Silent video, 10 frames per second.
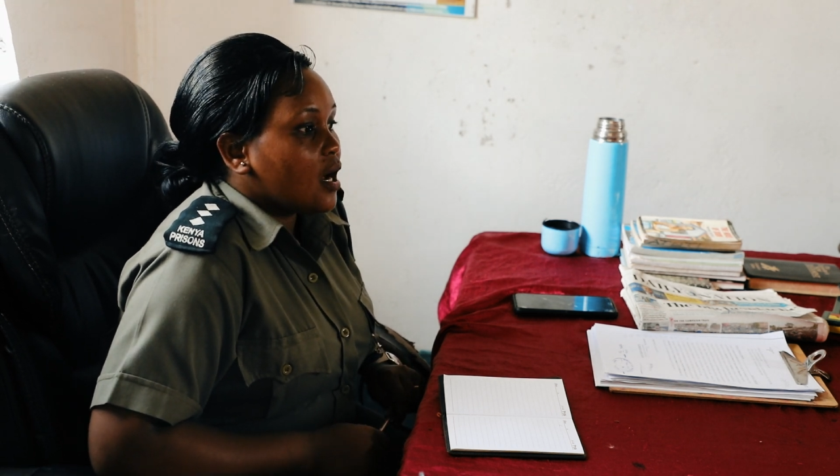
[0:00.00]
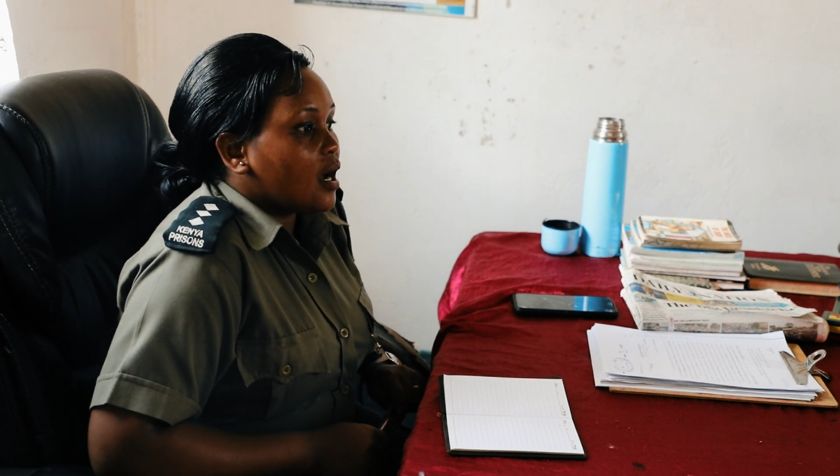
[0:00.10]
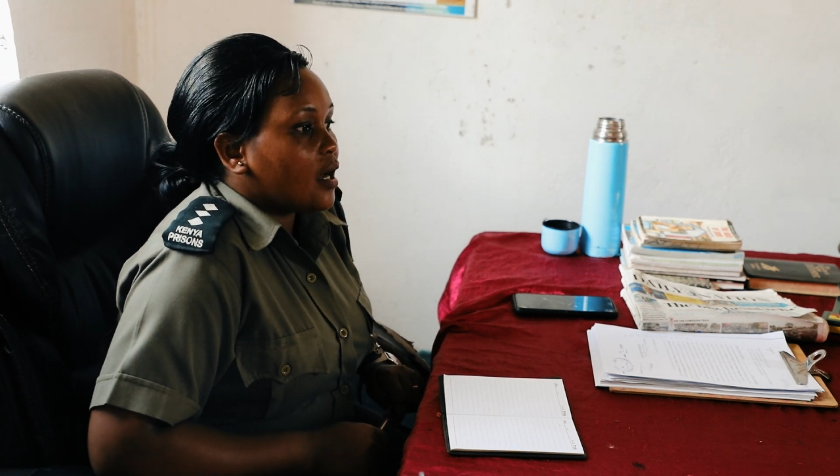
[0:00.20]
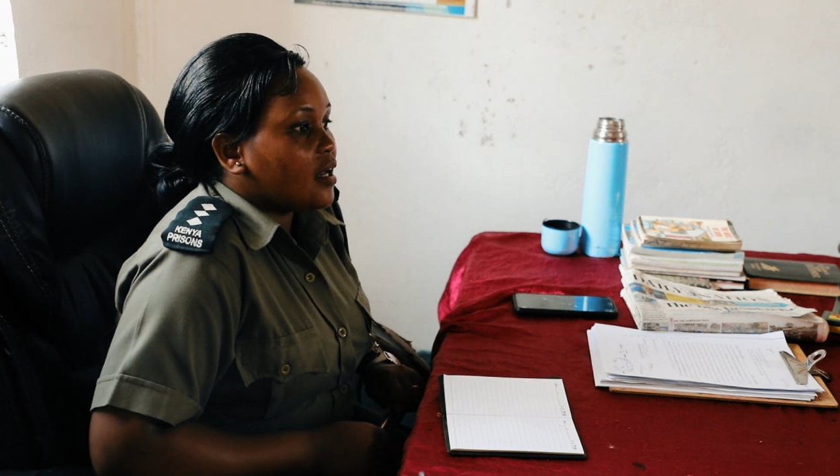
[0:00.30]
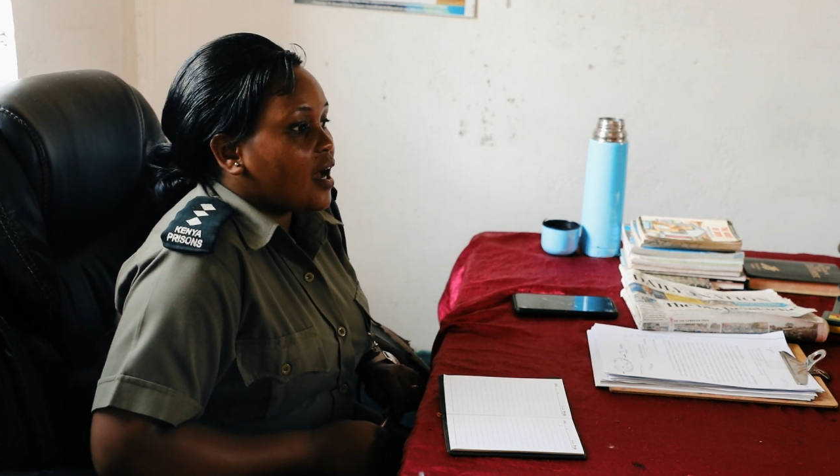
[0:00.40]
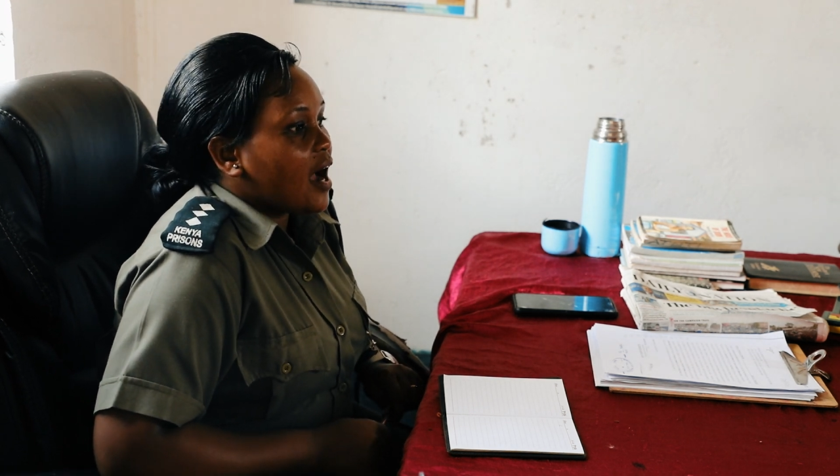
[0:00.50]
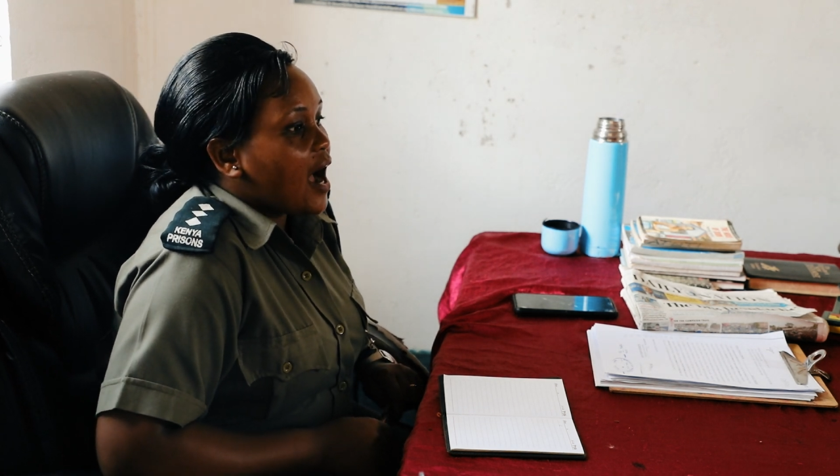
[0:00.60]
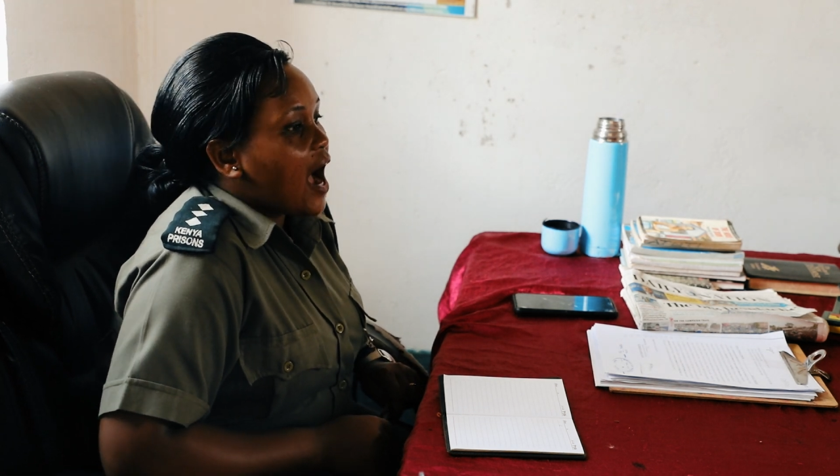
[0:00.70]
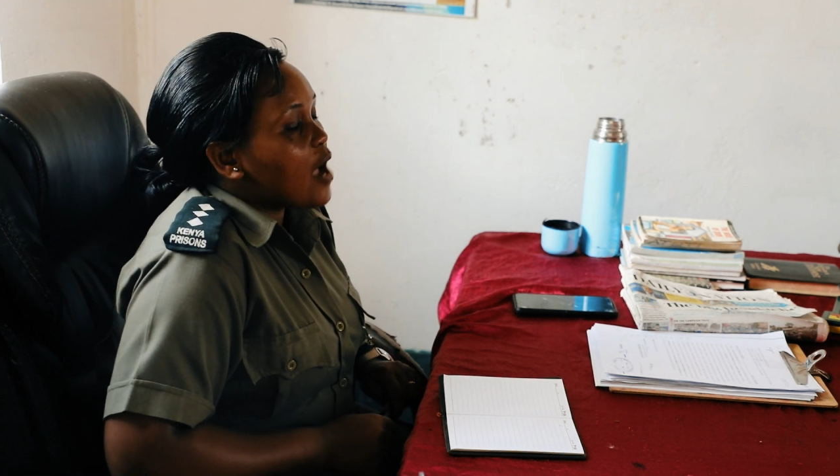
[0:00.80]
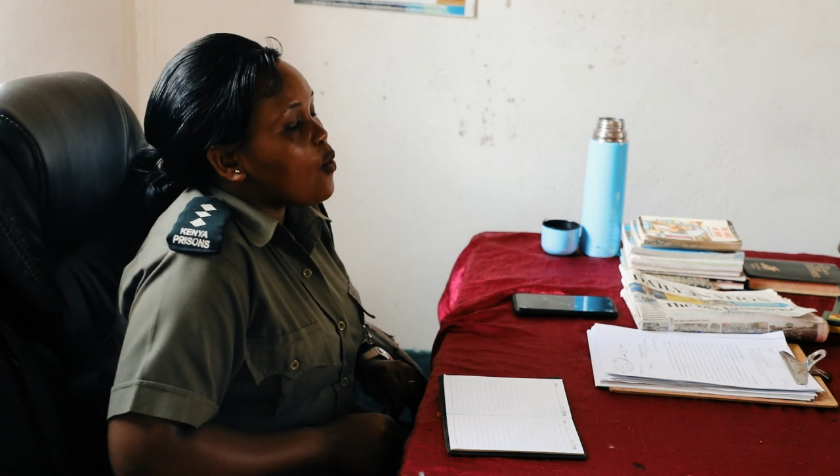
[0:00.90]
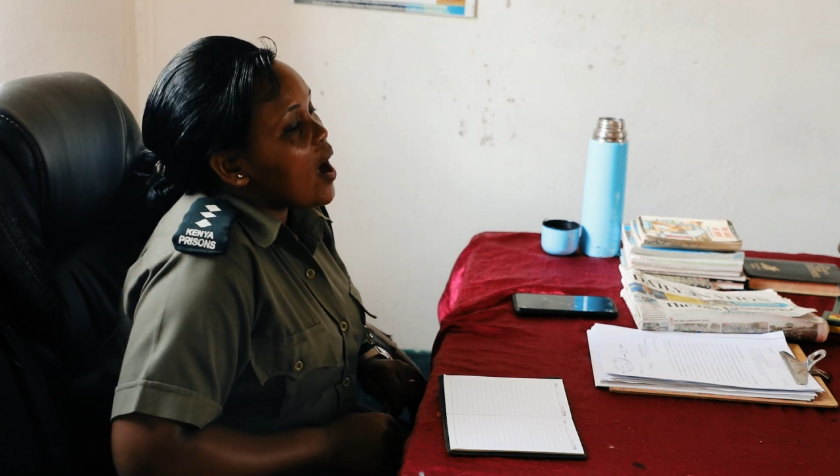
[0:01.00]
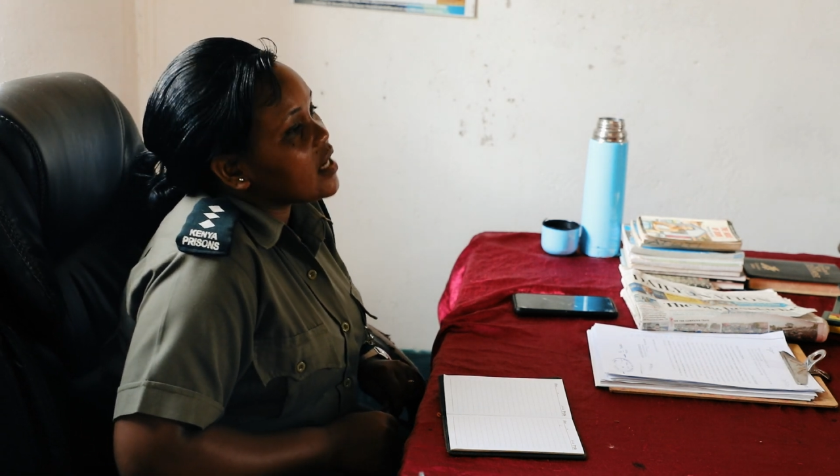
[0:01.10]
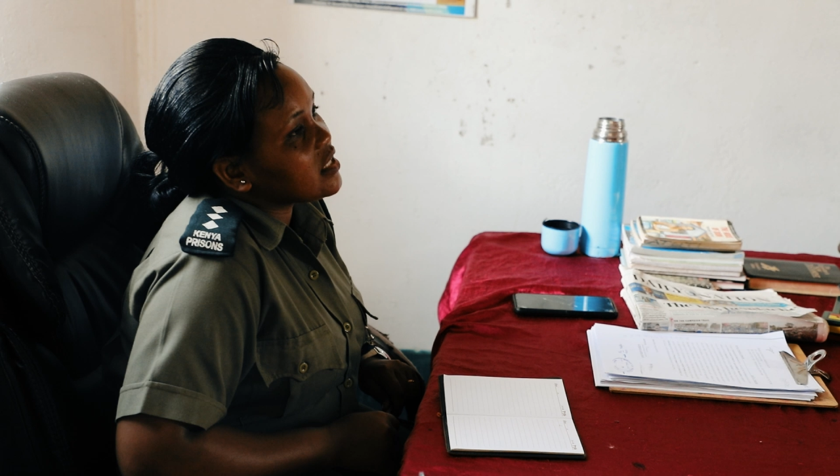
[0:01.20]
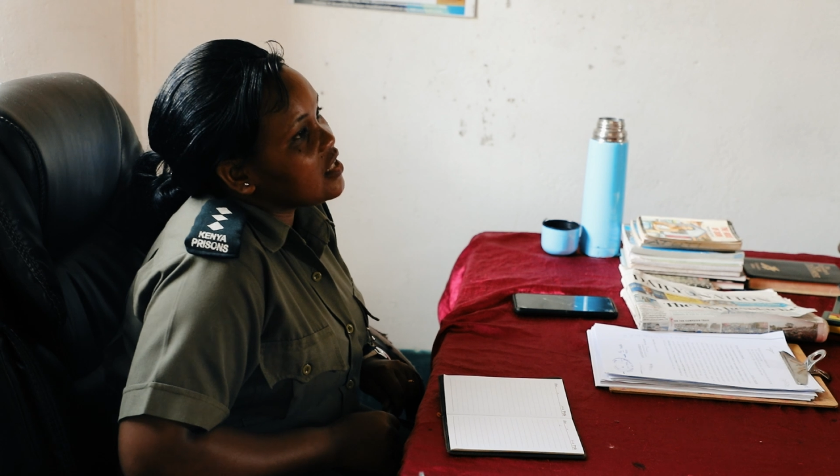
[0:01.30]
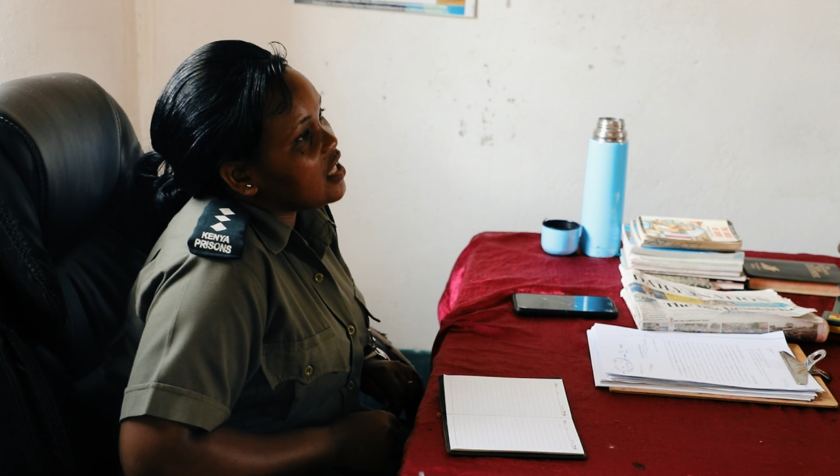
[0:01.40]
And I
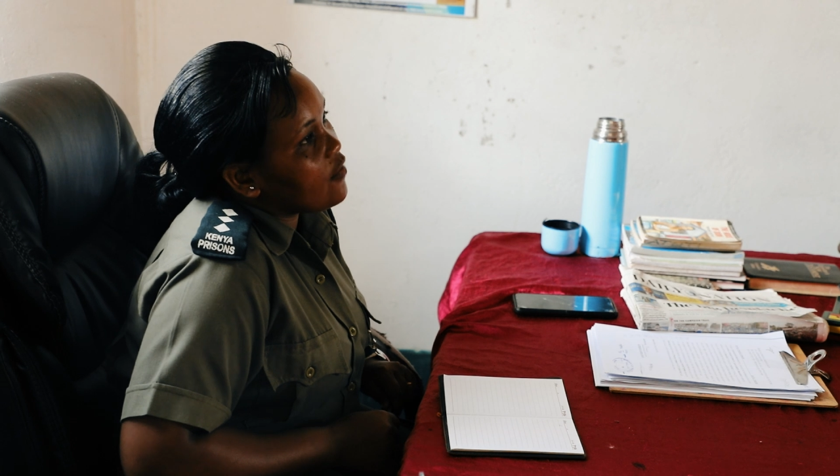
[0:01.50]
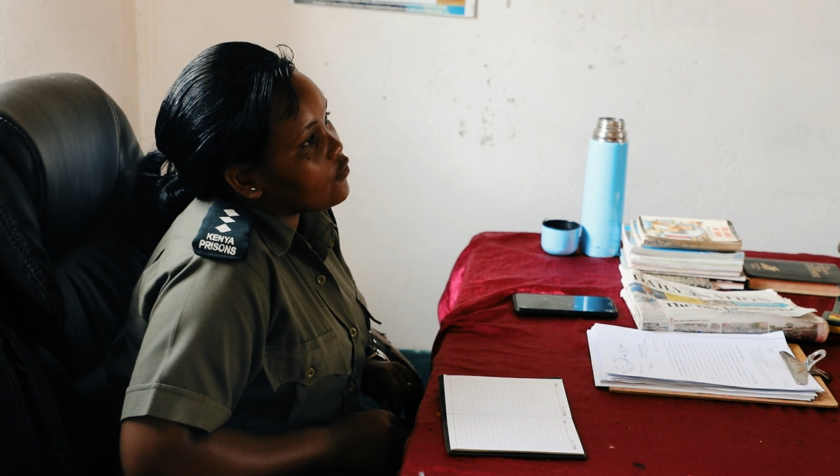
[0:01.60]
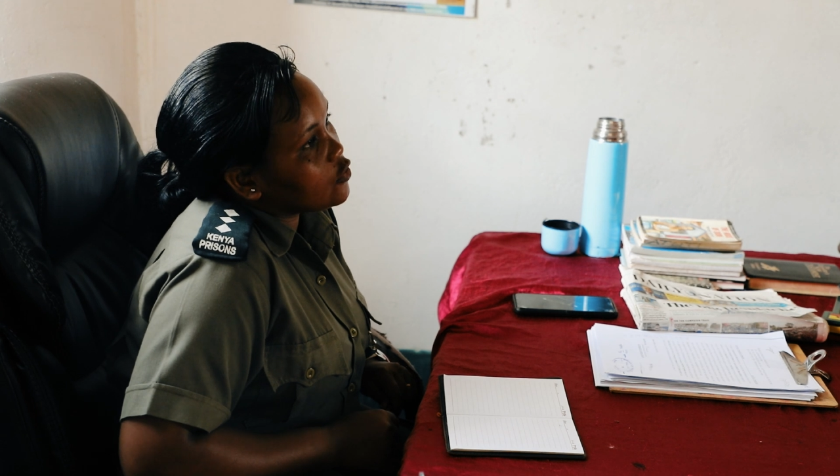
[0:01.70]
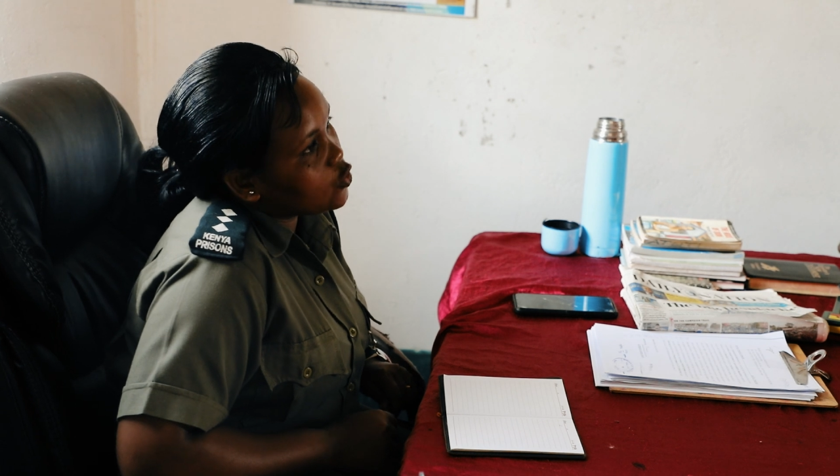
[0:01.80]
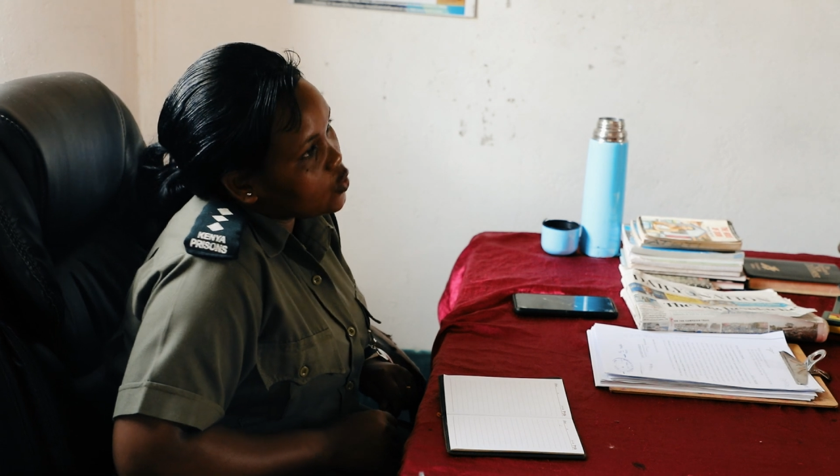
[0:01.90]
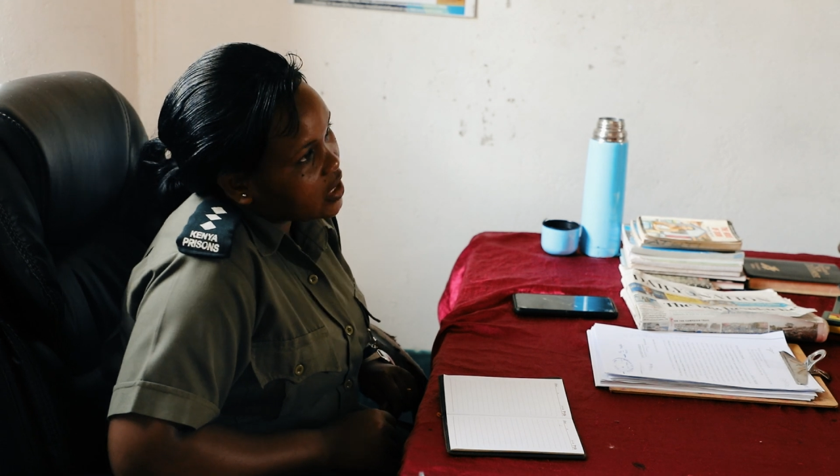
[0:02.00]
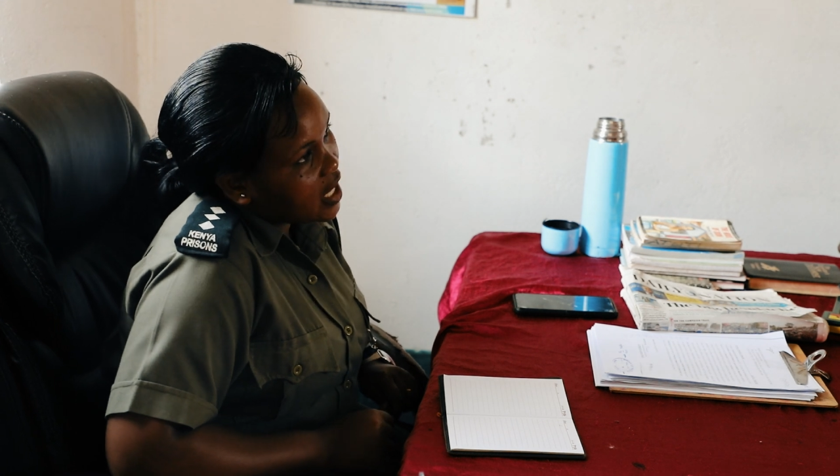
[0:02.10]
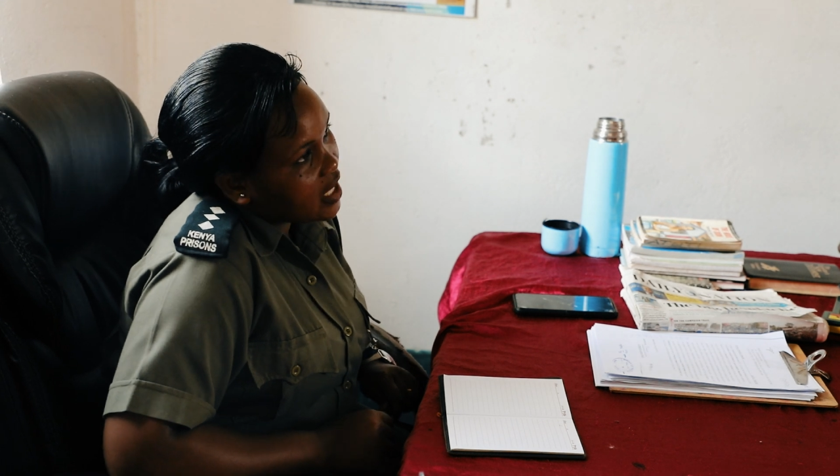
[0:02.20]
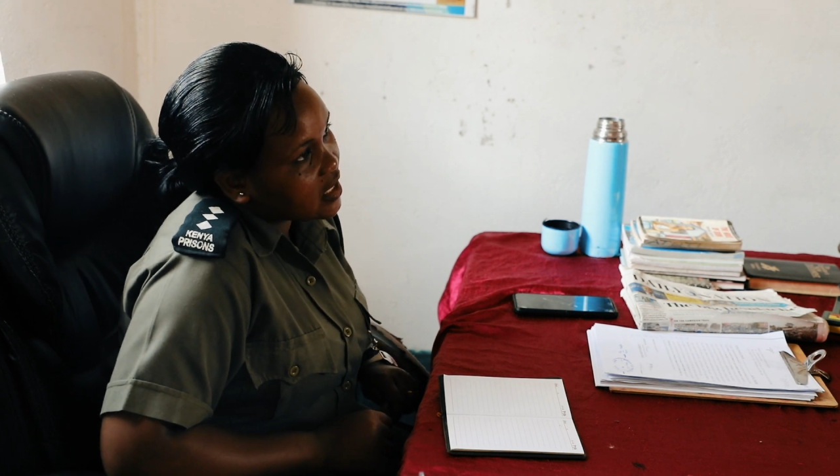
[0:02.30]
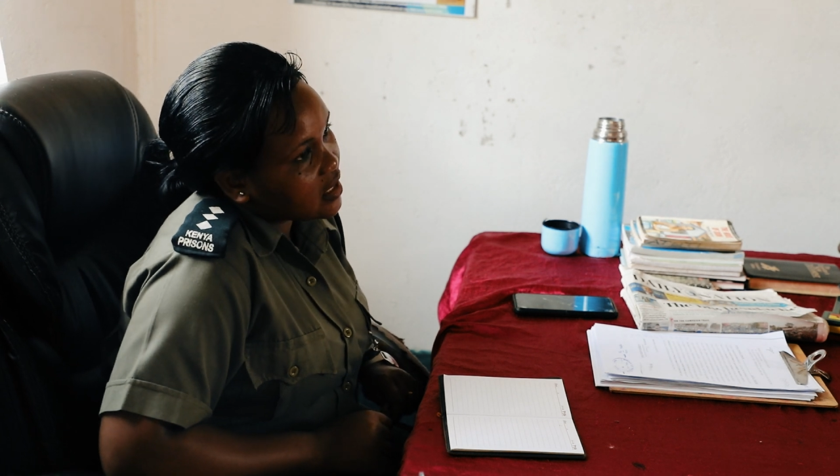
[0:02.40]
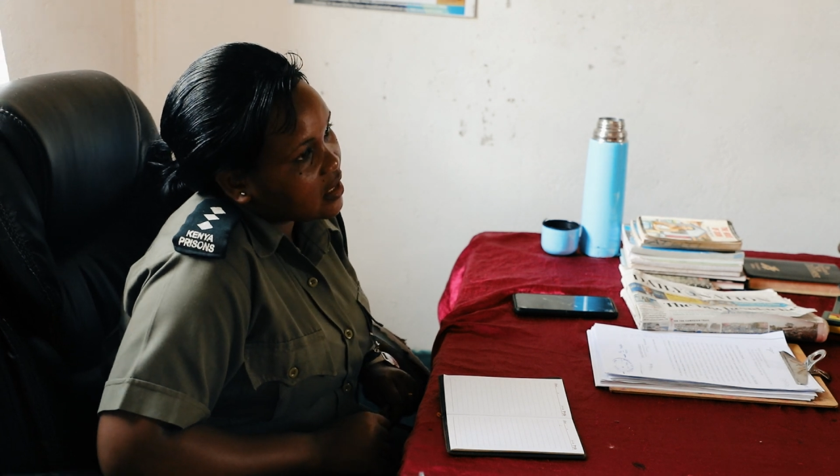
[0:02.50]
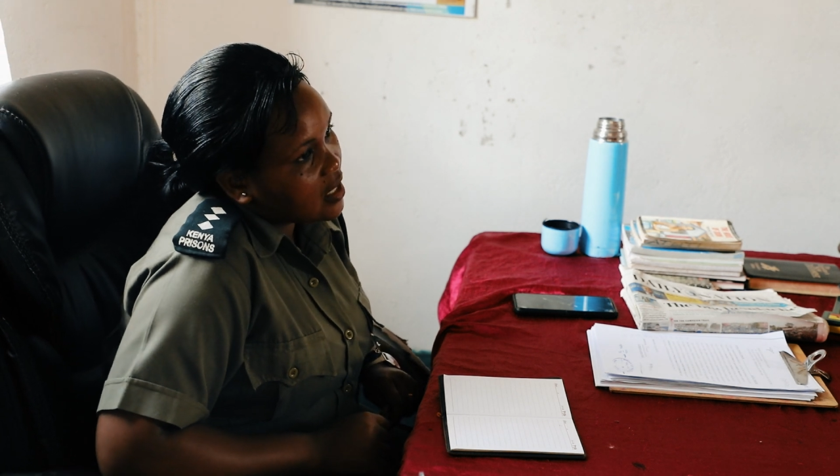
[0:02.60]
worked there for 2 years,